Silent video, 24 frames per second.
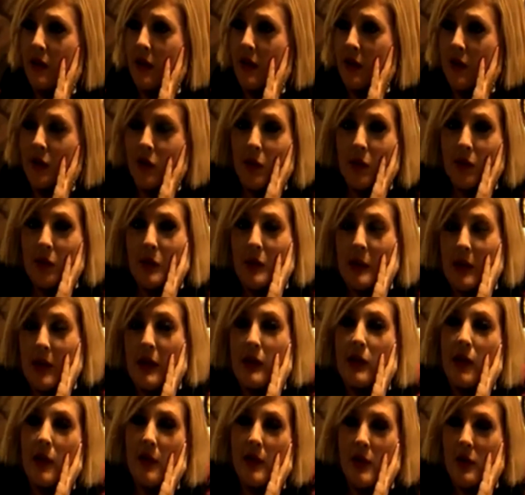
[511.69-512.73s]
These girls really
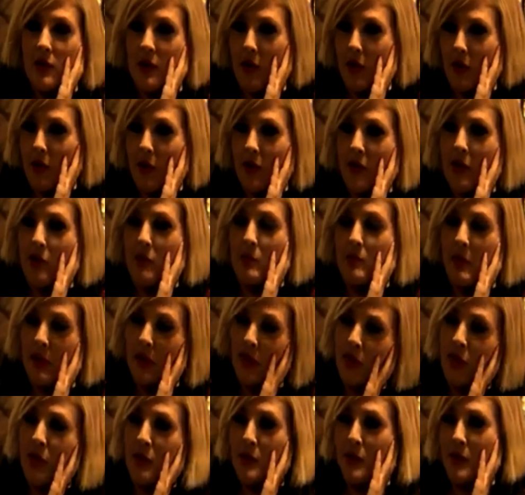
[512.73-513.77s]
know each other and they've
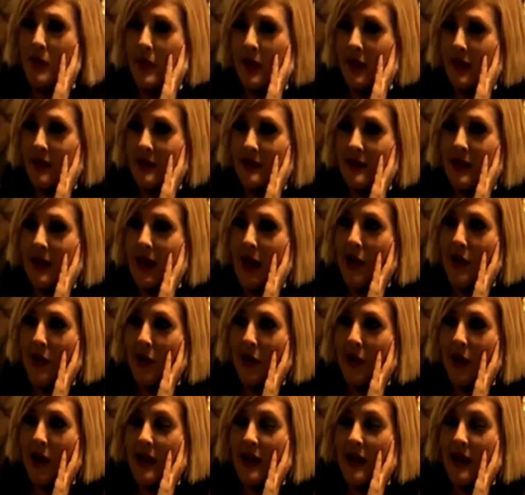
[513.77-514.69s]
been through things together.